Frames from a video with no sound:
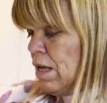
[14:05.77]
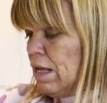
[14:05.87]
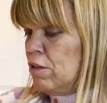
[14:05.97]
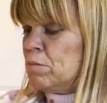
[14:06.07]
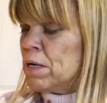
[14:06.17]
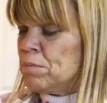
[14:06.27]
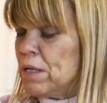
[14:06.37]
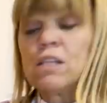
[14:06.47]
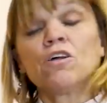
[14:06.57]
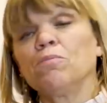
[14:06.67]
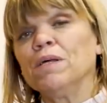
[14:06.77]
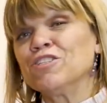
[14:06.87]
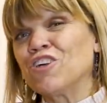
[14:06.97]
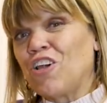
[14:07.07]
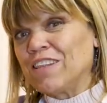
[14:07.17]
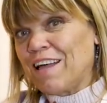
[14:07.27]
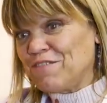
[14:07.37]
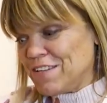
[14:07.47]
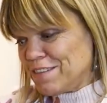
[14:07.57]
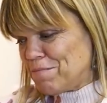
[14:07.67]
And there might be a little bit salt
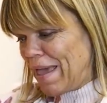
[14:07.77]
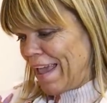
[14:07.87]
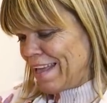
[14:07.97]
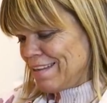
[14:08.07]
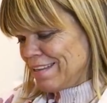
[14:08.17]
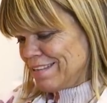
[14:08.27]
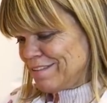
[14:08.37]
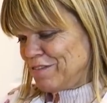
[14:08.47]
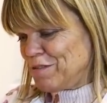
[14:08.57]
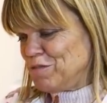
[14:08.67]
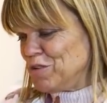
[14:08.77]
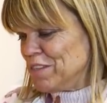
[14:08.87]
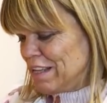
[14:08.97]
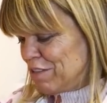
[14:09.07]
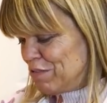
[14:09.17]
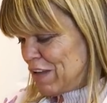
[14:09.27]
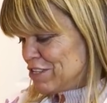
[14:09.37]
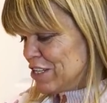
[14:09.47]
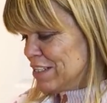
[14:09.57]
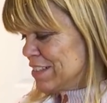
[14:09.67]
left in the pan from doing the other
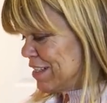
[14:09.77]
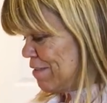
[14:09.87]
veggies.